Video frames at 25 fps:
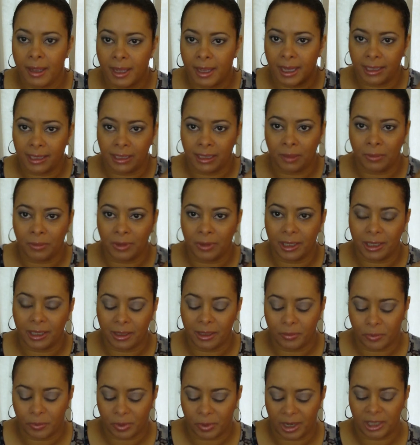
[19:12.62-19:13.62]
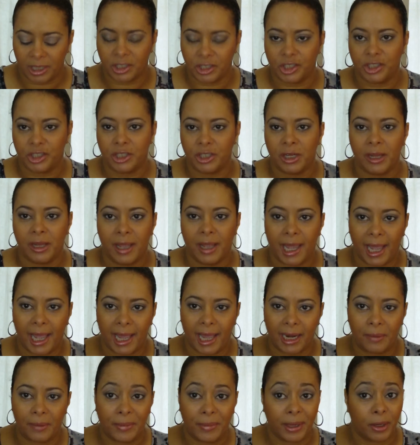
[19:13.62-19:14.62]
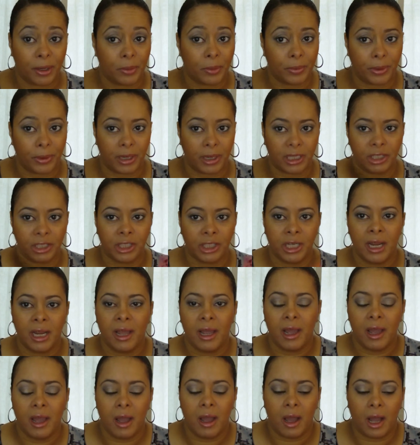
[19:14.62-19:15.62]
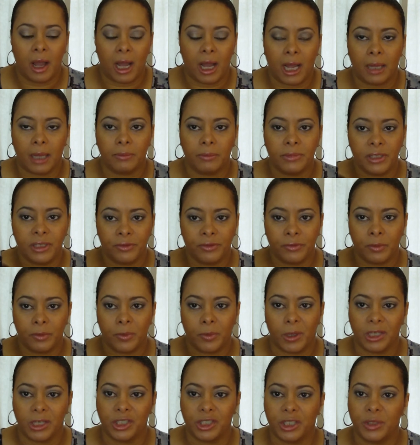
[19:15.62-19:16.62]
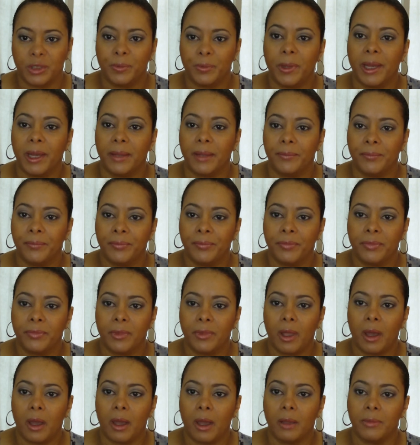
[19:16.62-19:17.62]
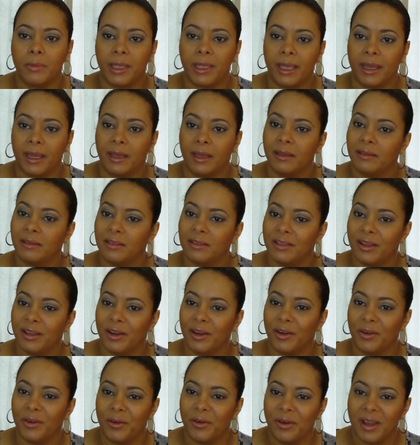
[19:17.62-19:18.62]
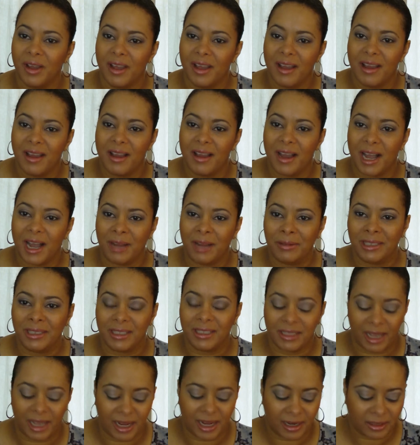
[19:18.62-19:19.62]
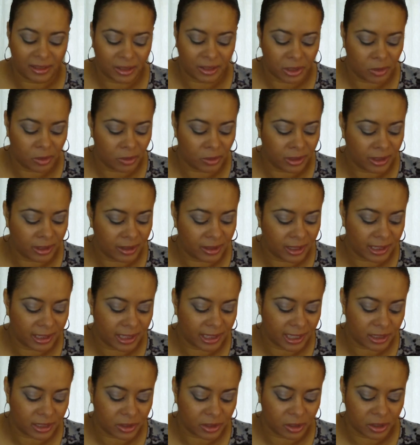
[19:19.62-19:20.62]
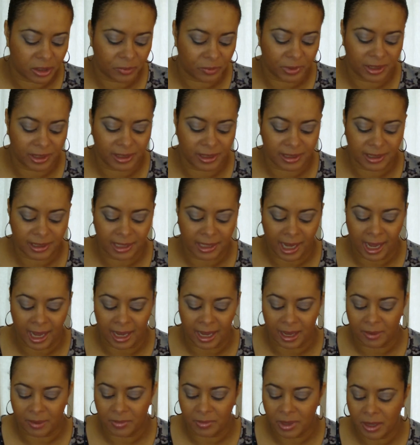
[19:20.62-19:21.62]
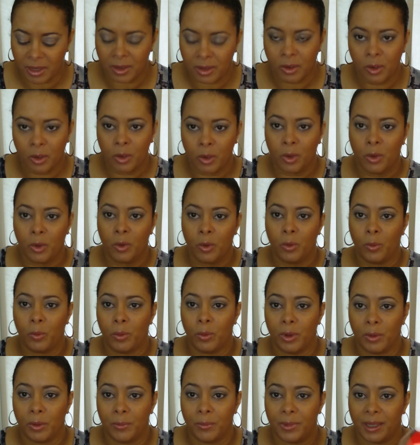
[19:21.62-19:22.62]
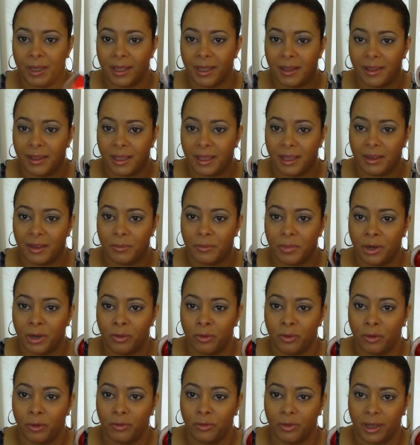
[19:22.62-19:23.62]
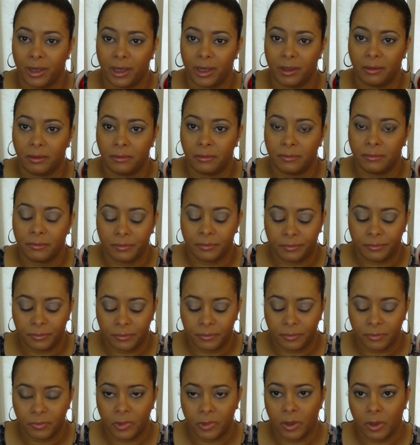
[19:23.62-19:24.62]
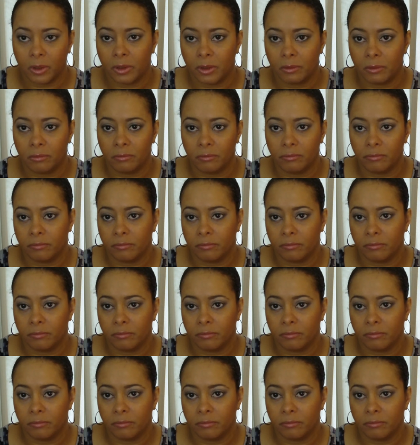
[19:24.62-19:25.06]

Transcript: a double-ended brush and a bigger brush. Um, different brushes, but um, yeah. So I'm excited. The only thing that's going to be the same will be the mineral veil. And,